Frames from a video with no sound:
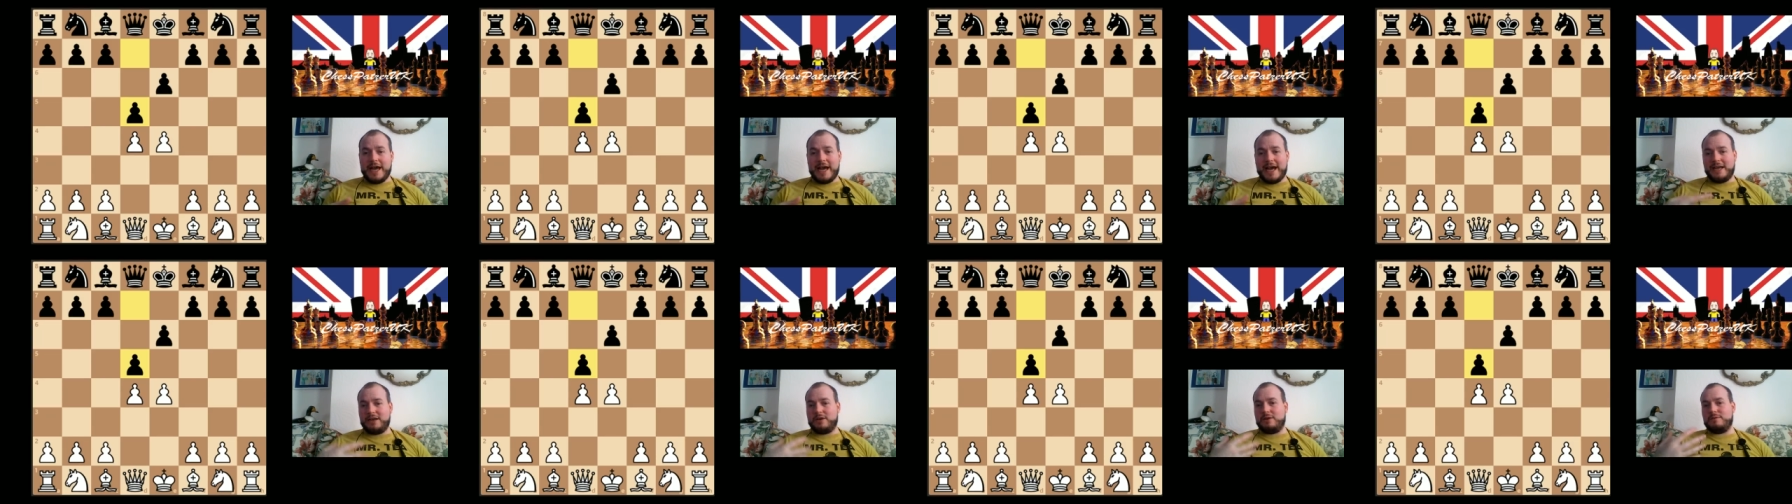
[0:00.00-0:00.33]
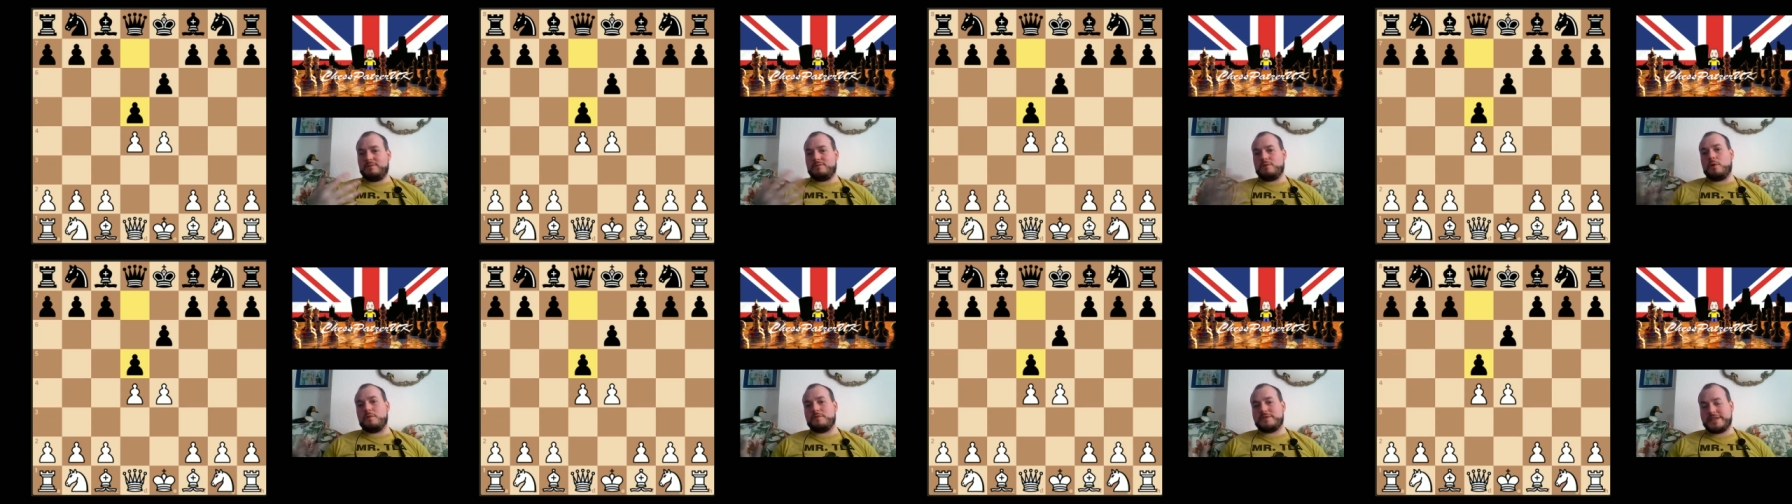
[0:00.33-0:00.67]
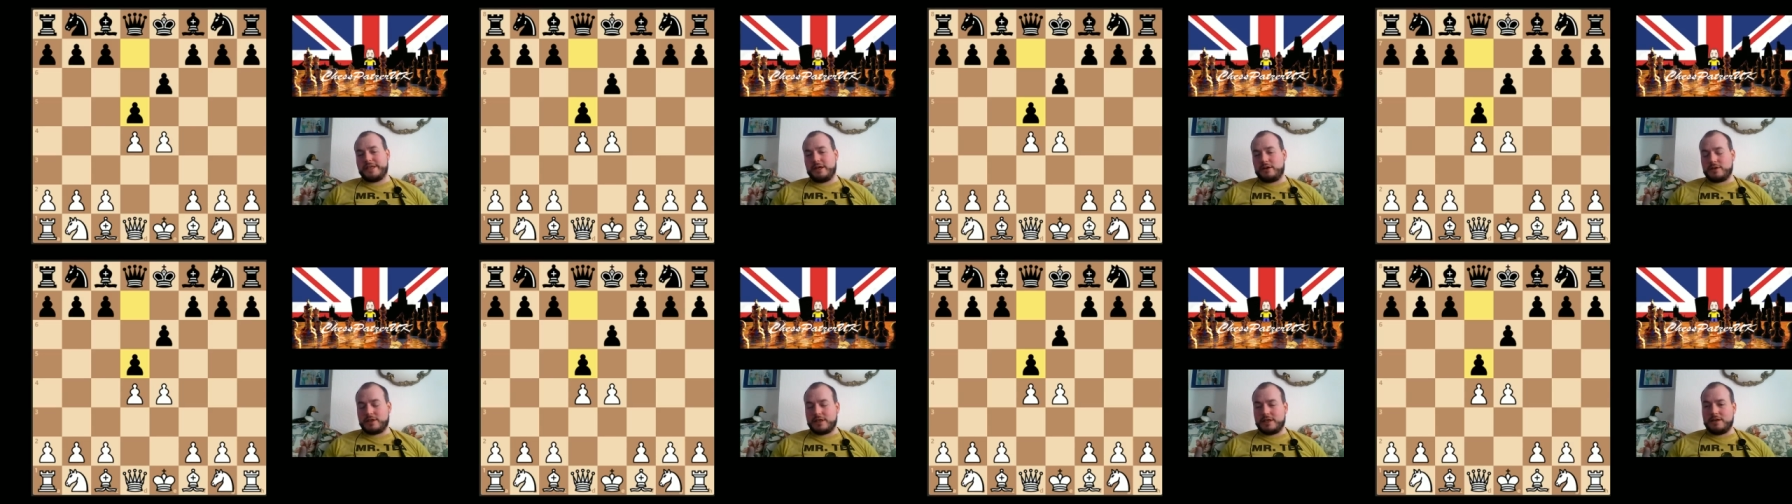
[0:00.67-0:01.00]
and
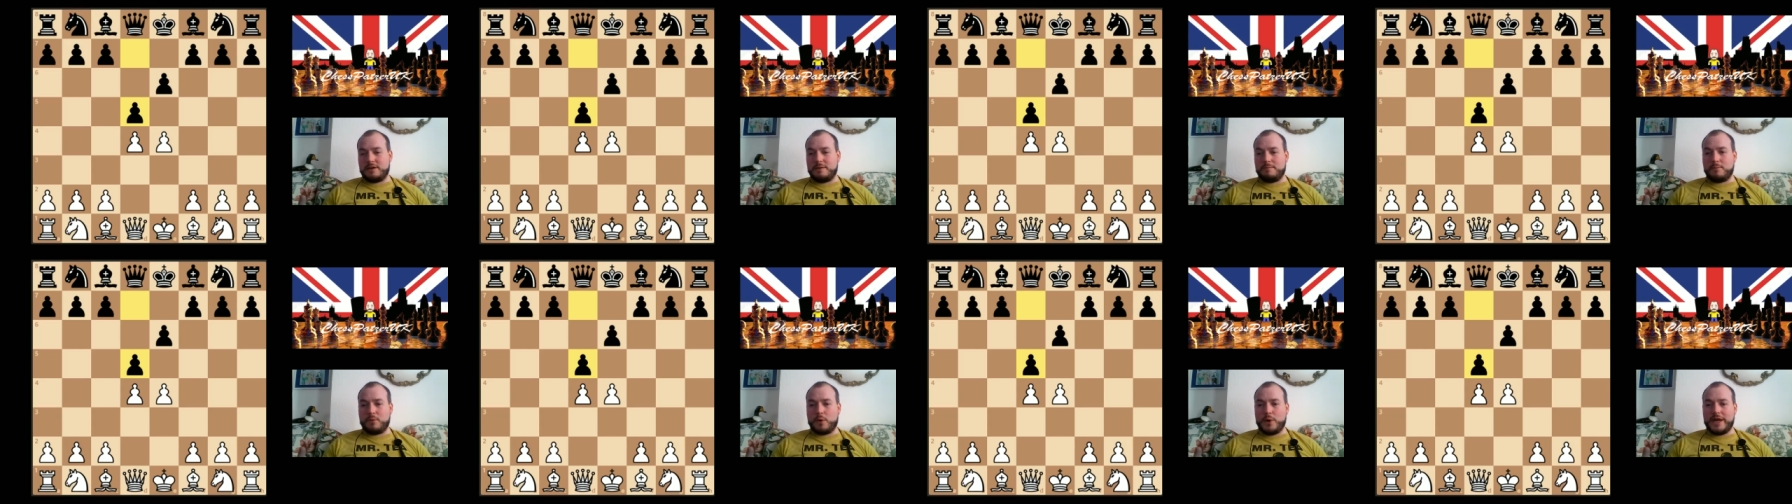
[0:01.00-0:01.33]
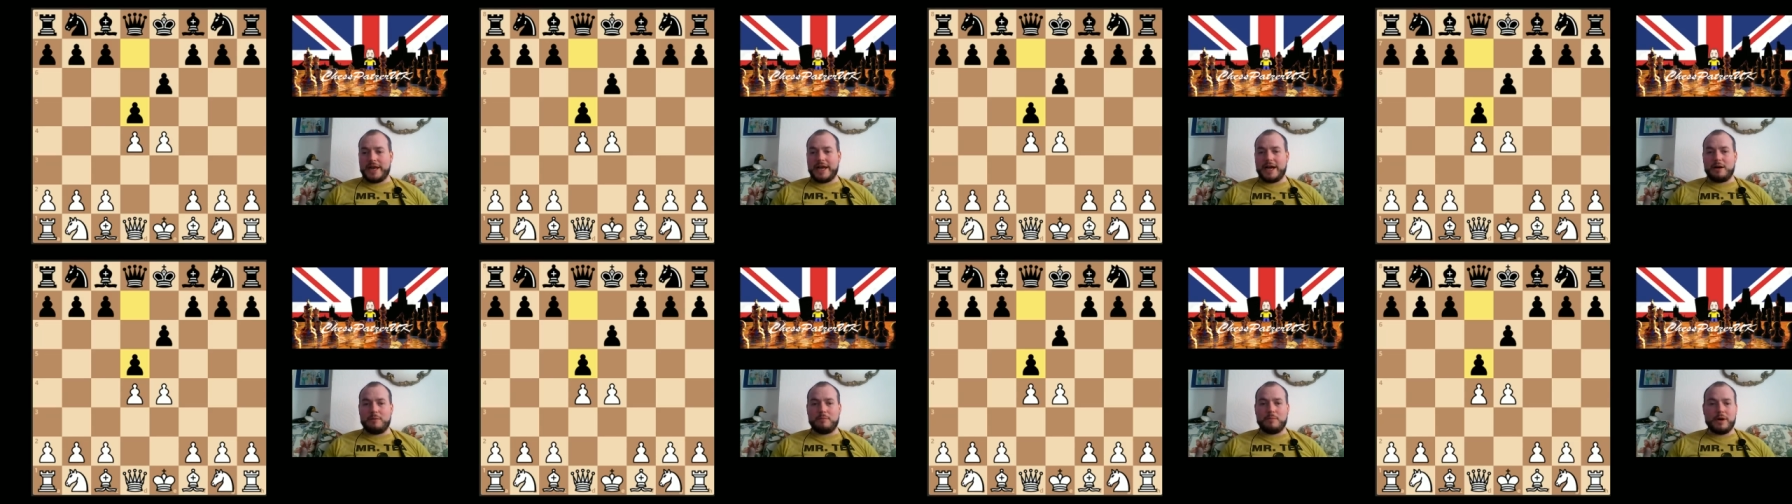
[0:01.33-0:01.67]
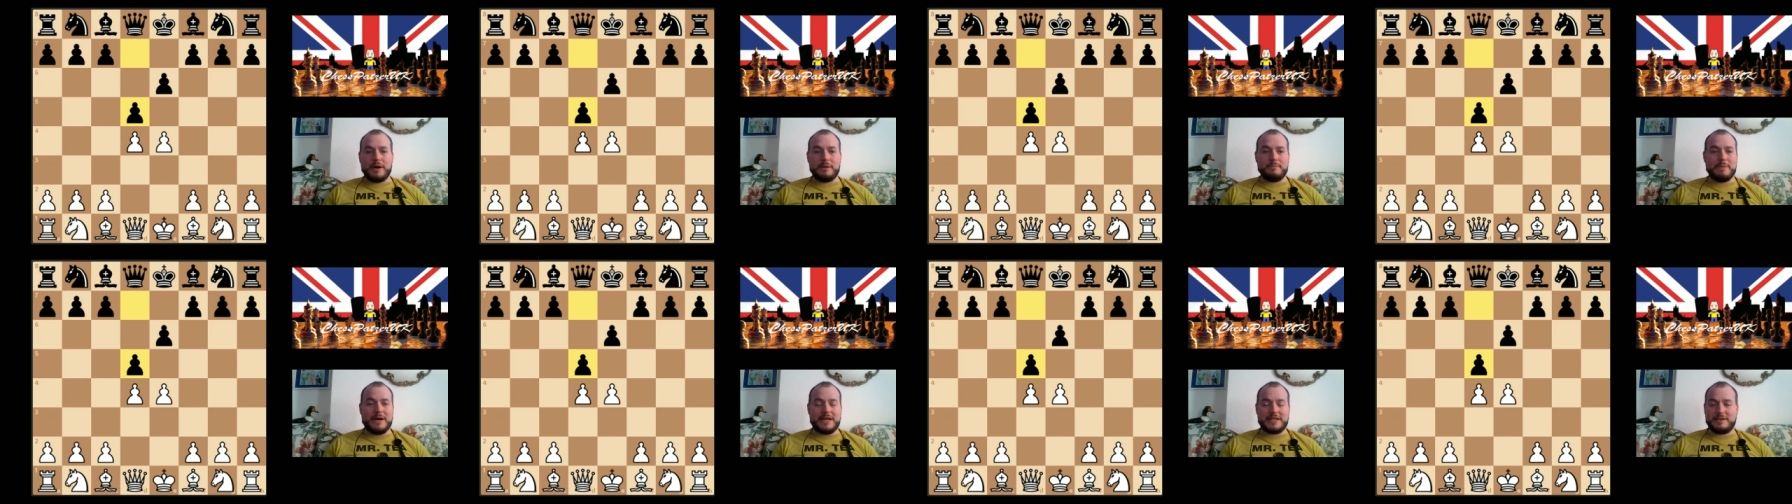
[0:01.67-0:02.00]
obviously I'm going to point out
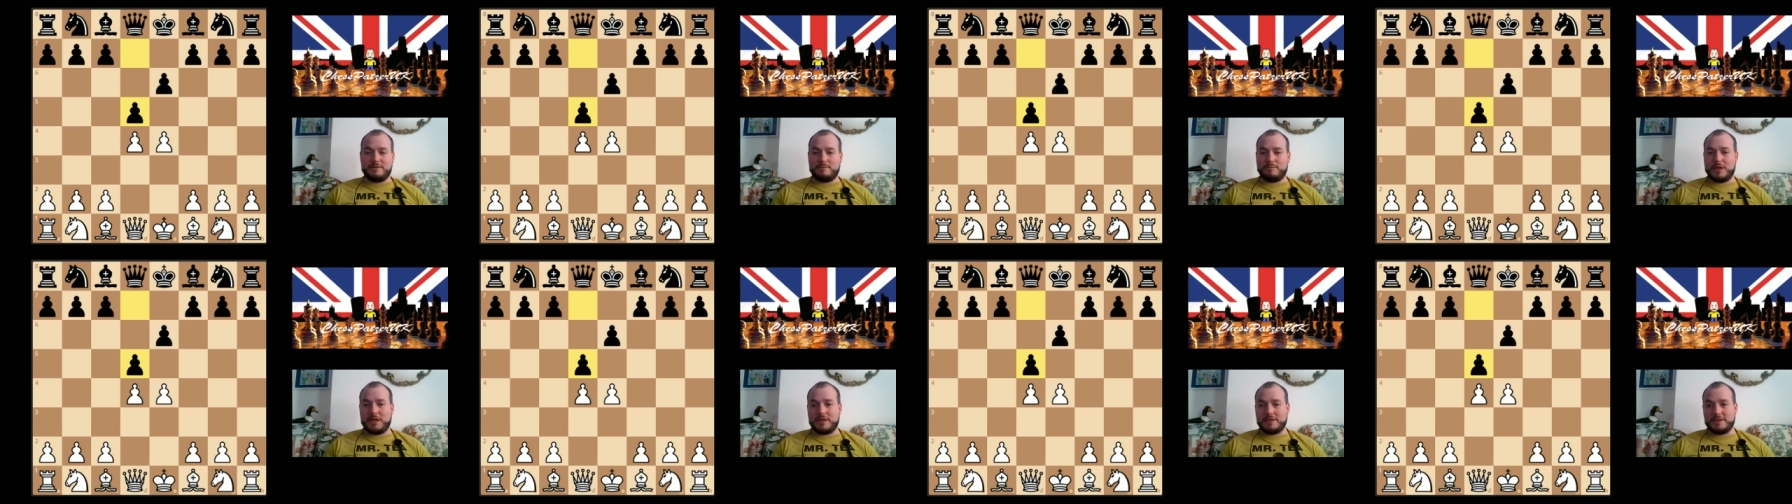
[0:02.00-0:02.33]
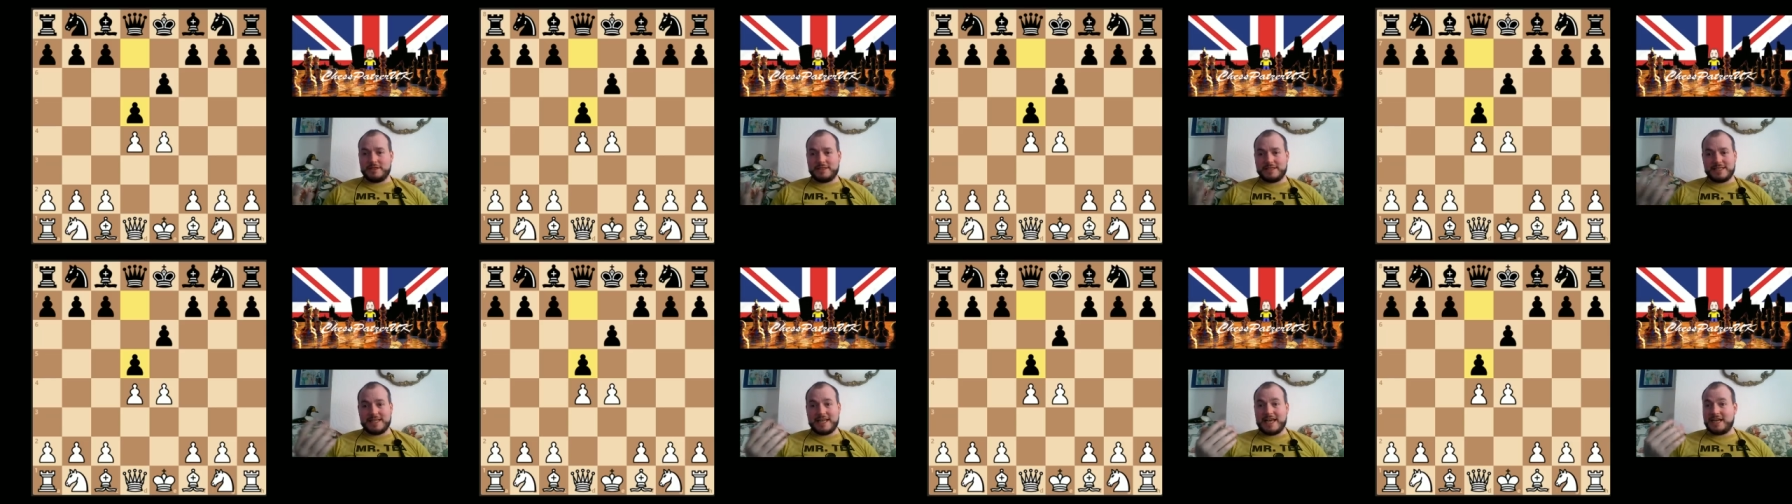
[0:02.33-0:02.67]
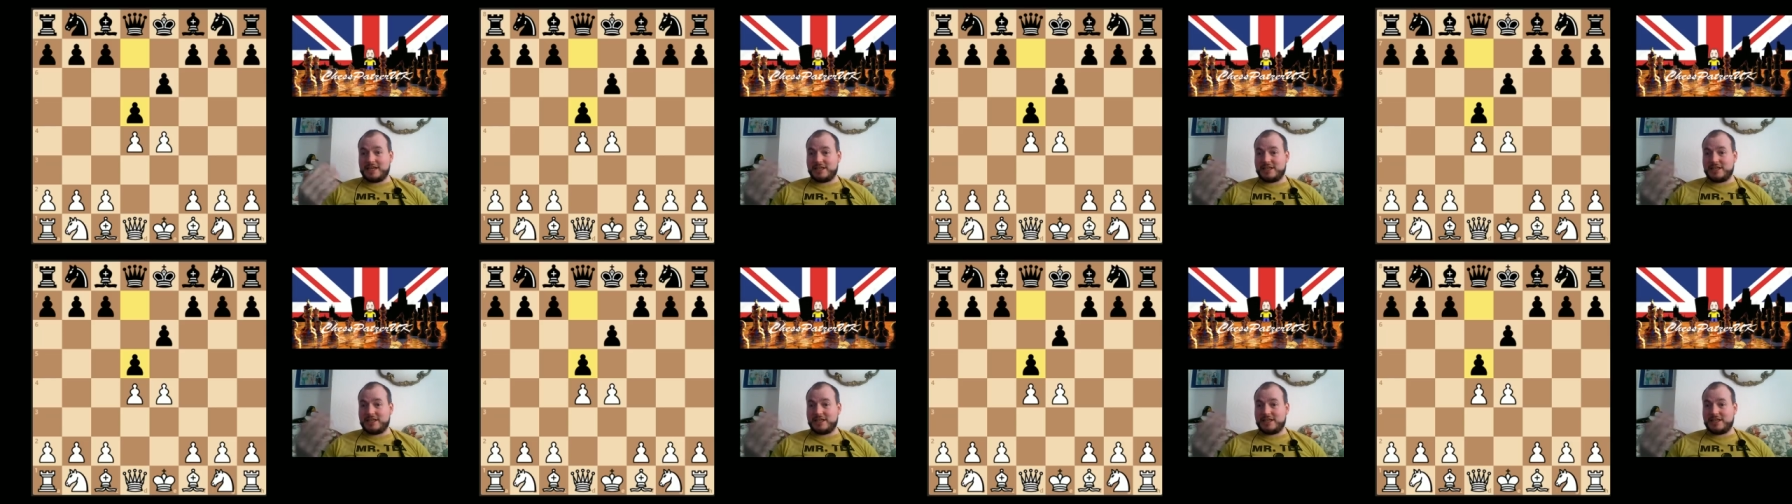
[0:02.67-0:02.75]
my massive blunders